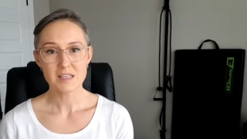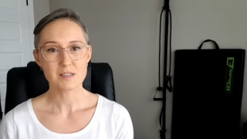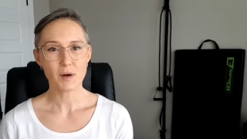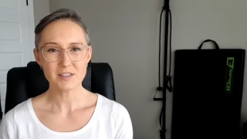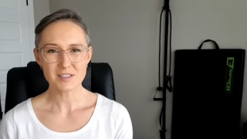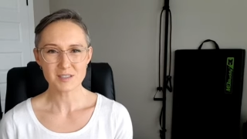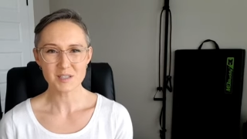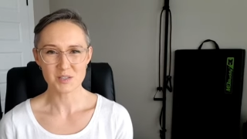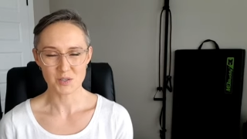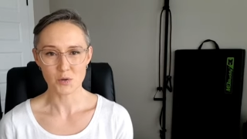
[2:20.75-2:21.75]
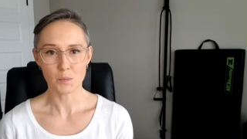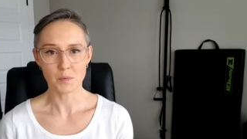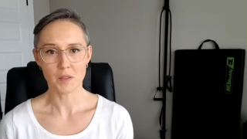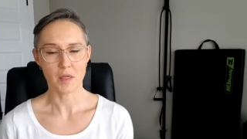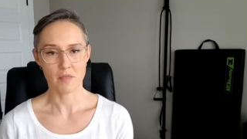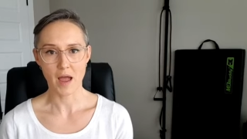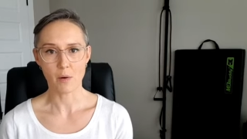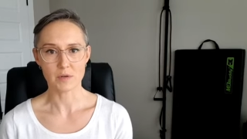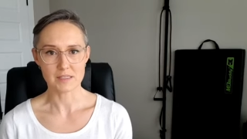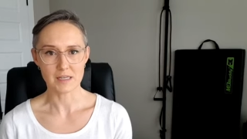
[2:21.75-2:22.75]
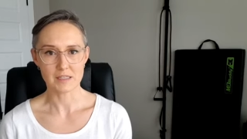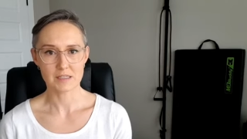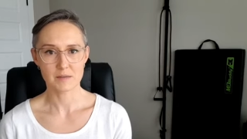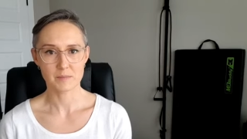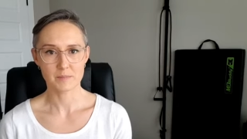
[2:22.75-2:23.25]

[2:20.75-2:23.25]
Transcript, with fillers: So I just assumed that that was it.